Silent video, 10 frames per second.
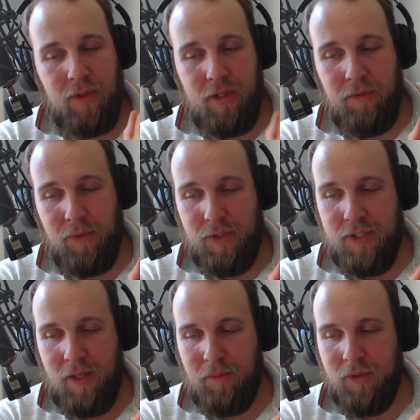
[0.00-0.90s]
For
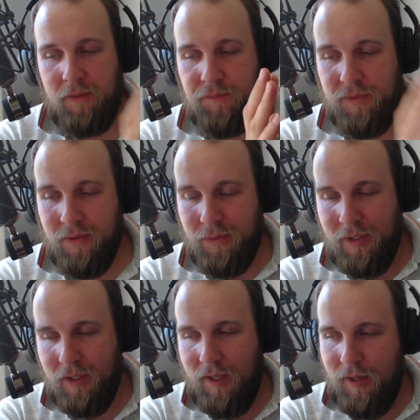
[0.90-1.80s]
example, real
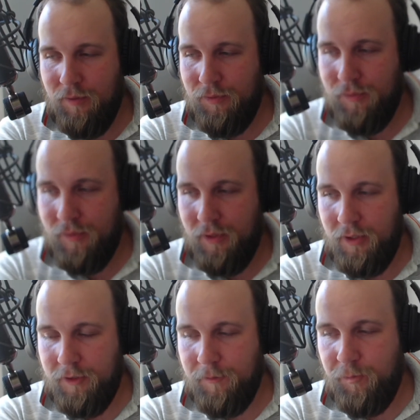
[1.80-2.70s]
life
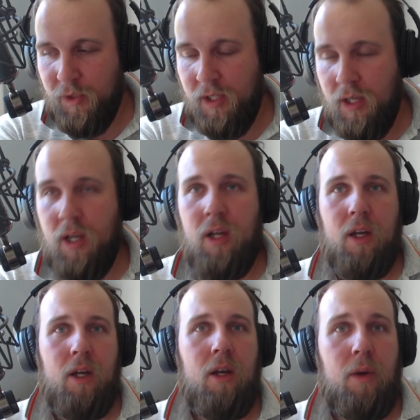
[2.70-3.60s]
here.
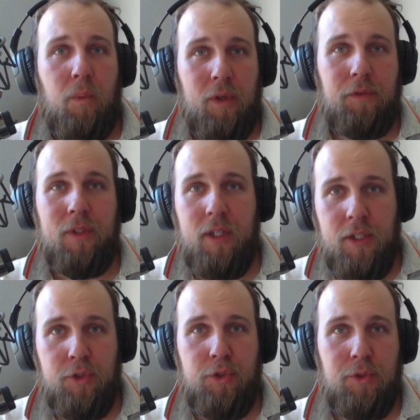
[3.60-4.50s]
One of the
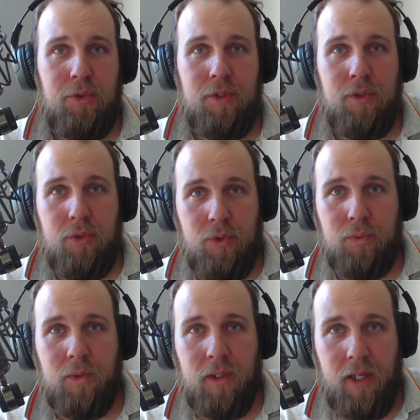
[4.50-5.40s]
issues you
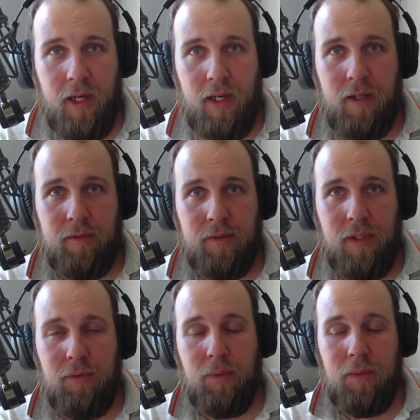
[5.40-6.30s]
will have
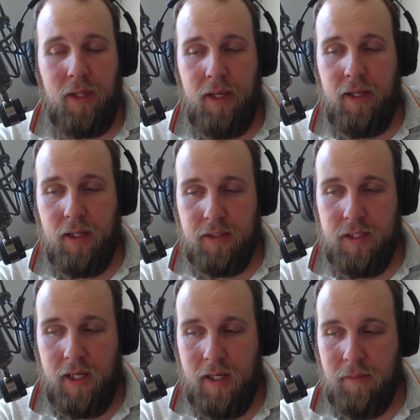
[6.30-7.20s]
if you play a
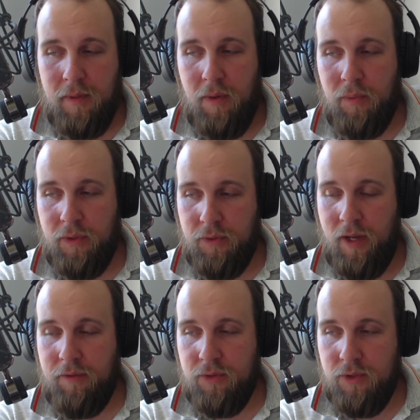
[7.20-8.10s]
game where you
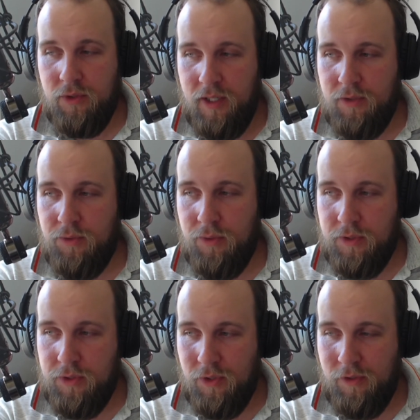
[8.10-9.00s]
have to connect to a
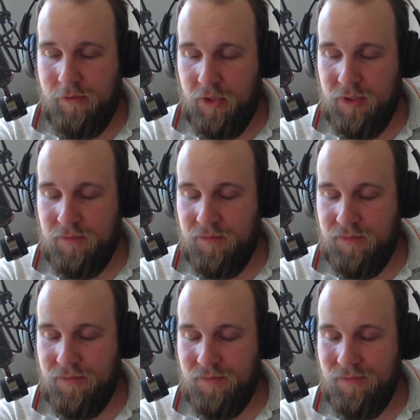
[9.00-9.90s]
server,
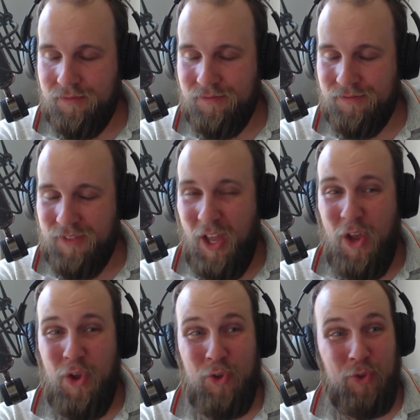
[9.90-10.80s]

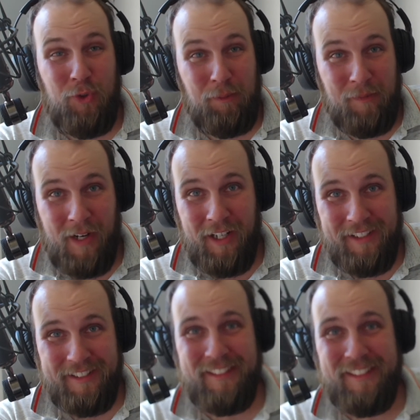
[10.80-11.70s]
you
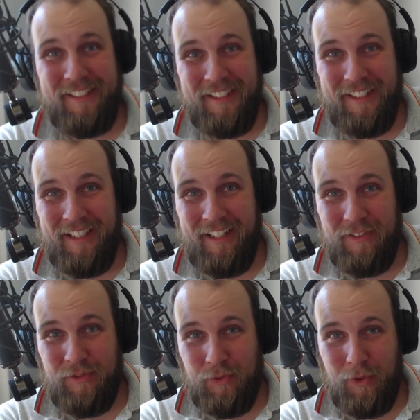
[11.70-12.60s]
might
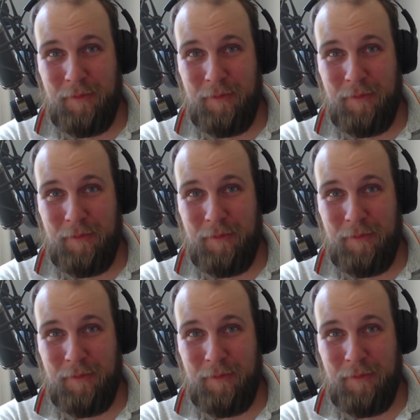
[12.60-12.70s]
drop